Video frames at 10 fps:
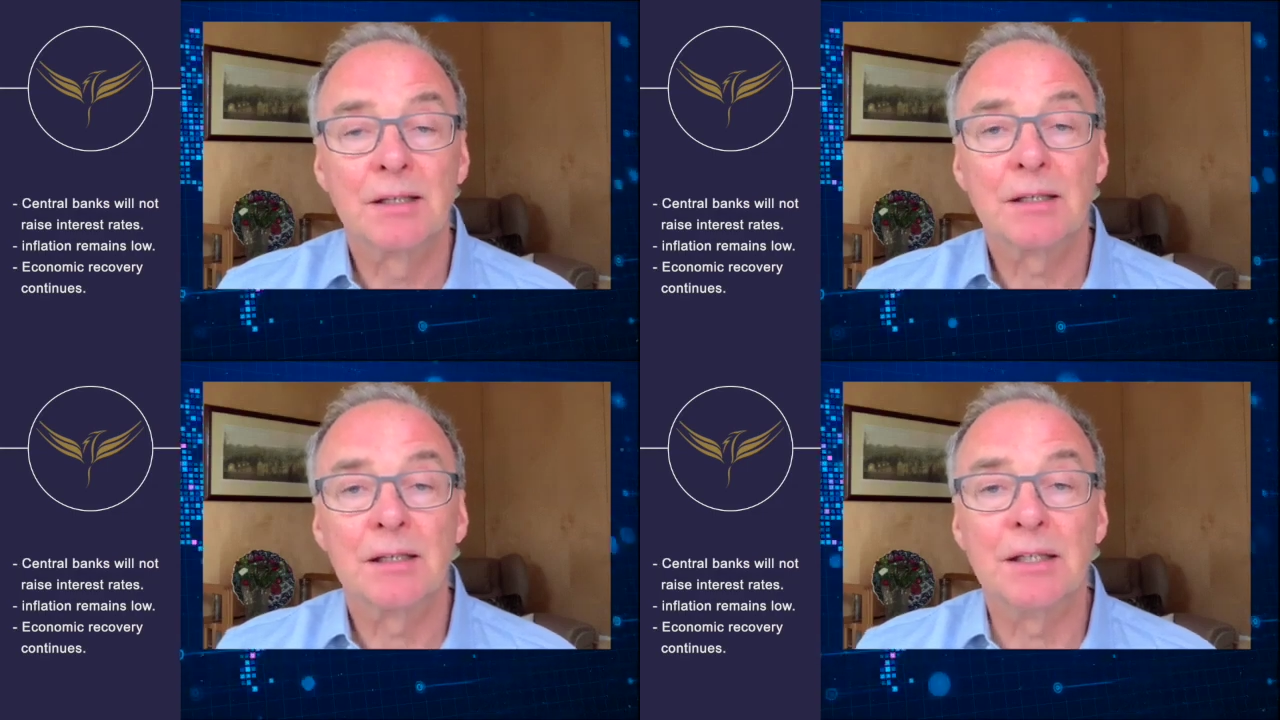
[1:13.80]

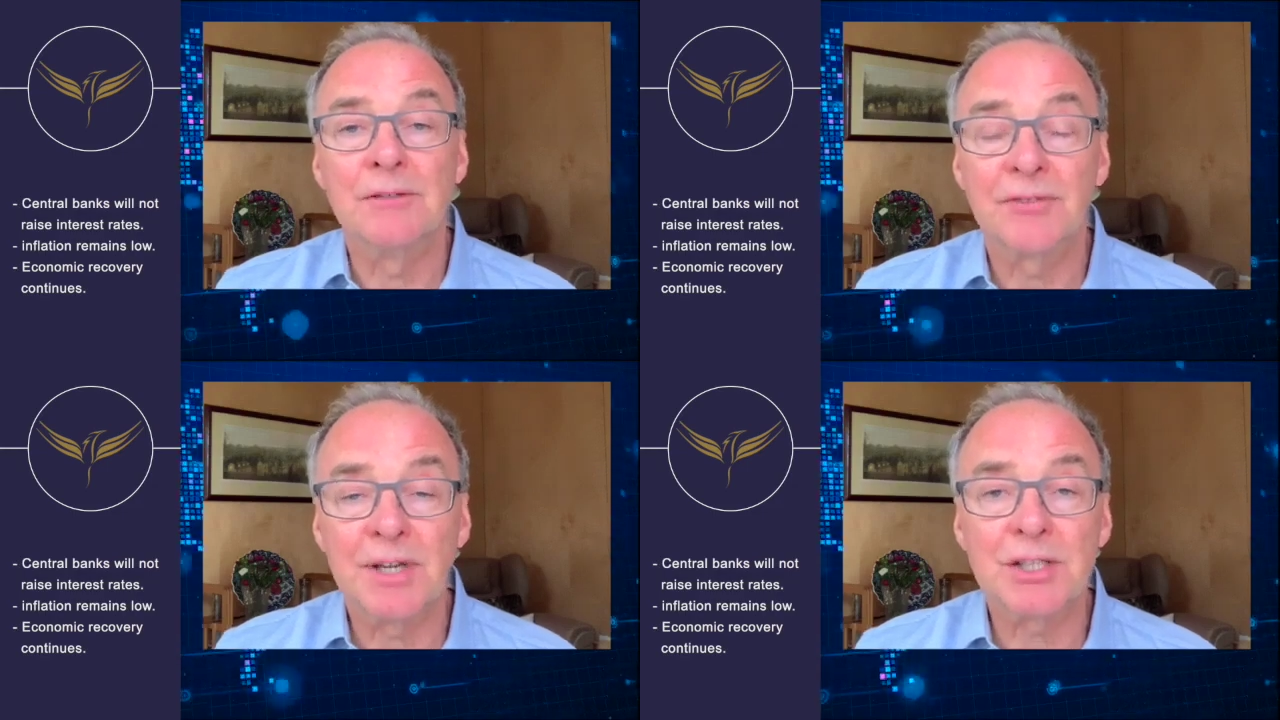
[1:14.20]

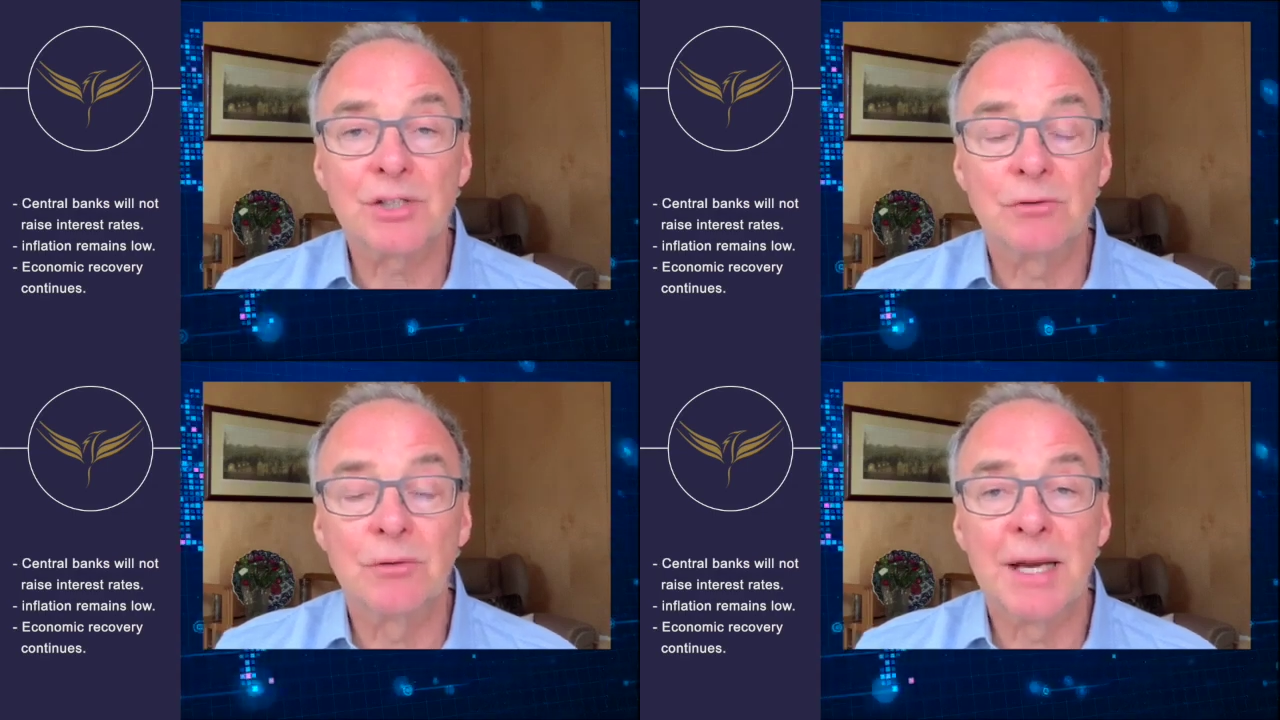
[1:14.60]

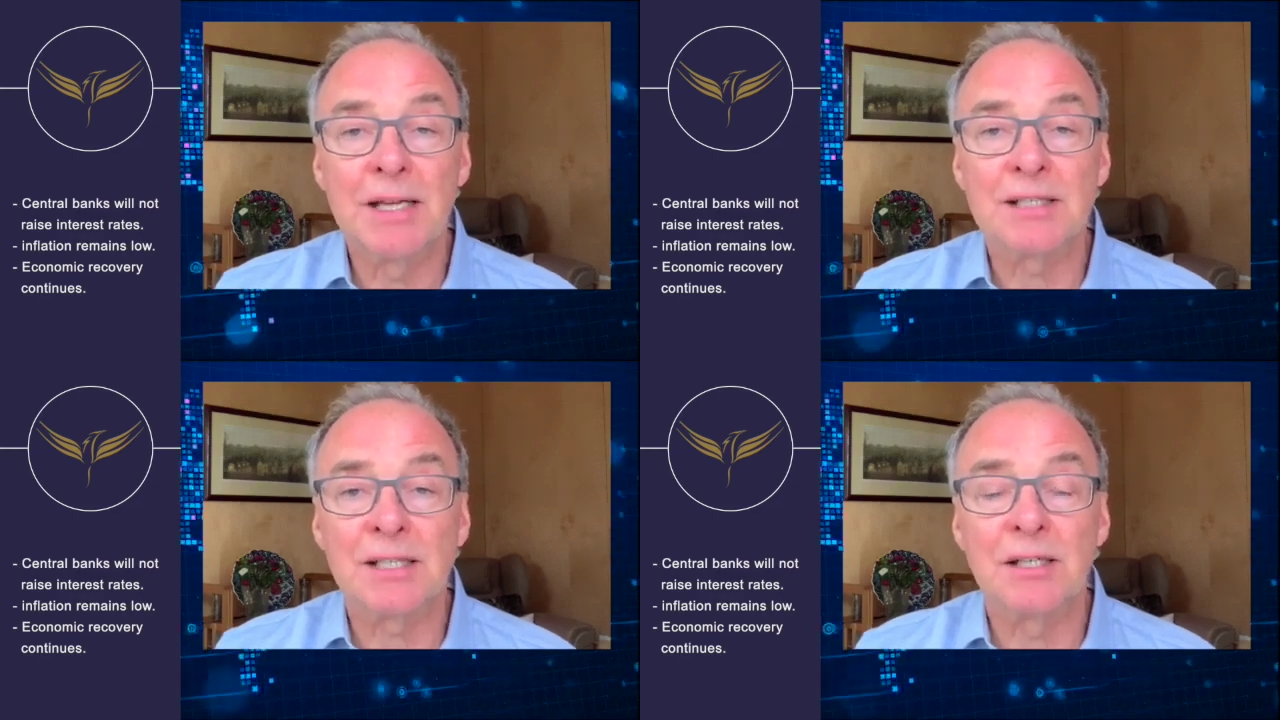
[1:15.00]
Inflation
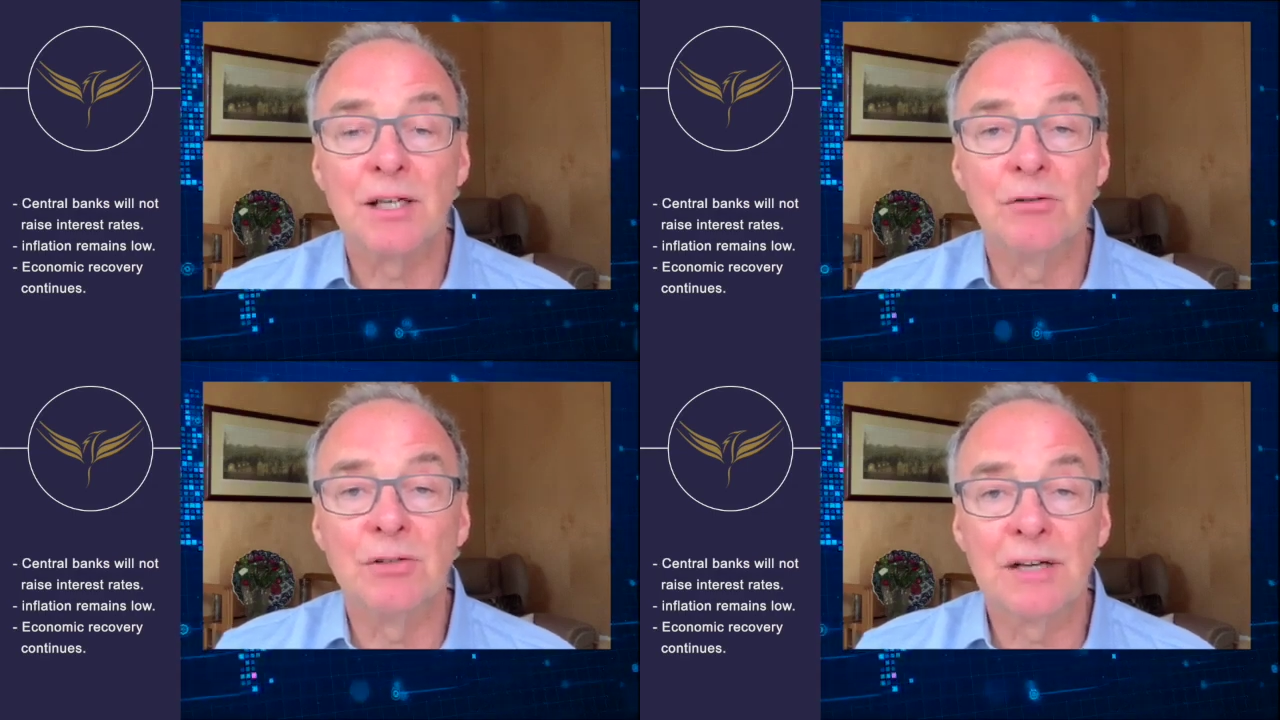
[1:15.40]
remains at a
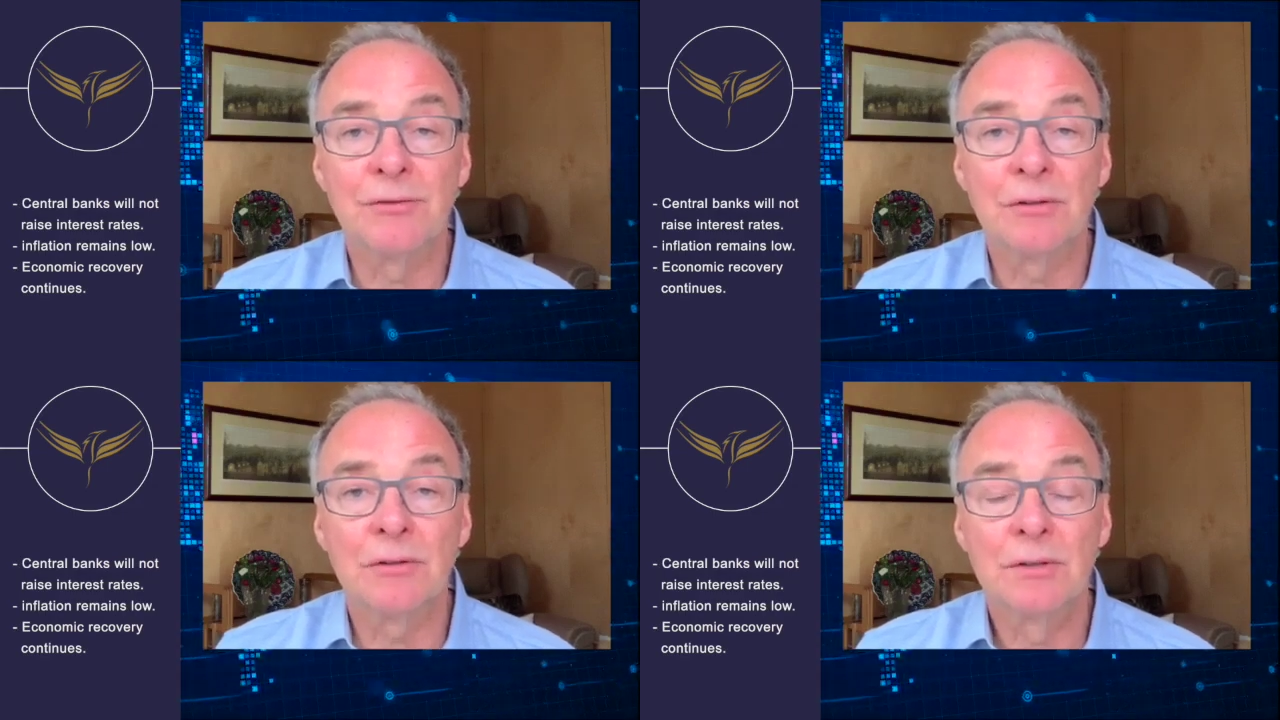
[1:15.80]
low
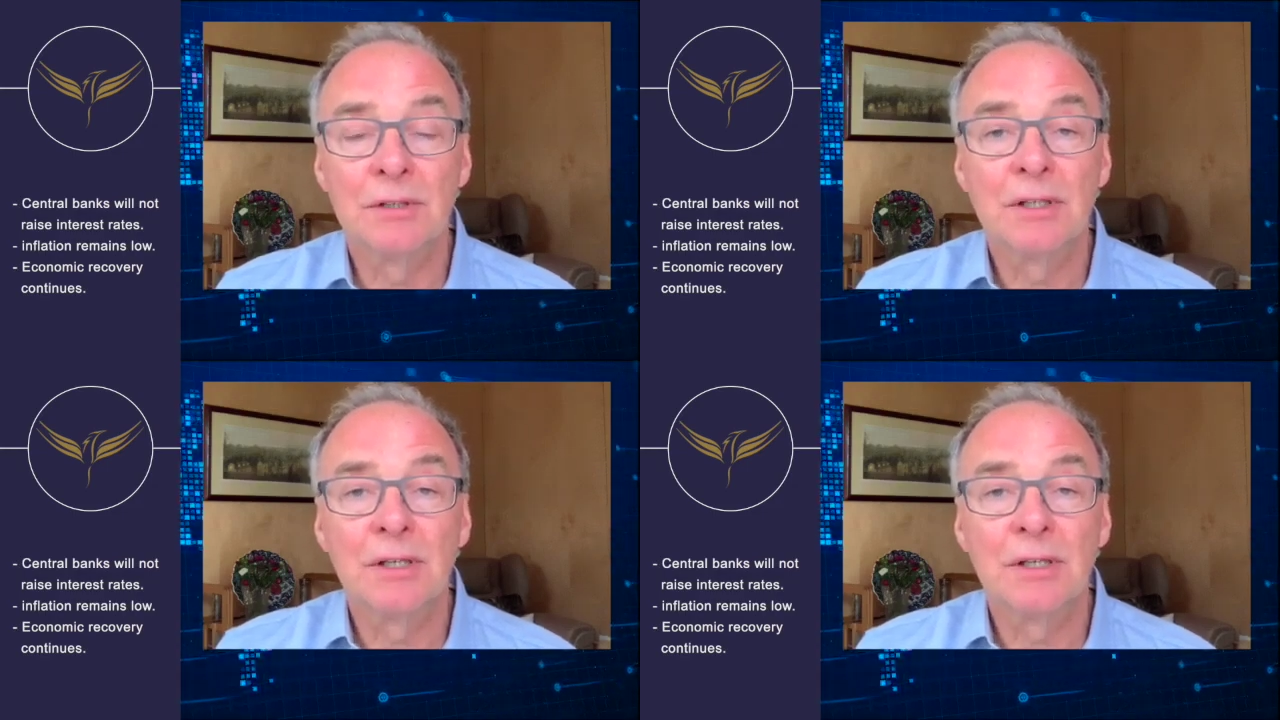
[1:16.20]
level,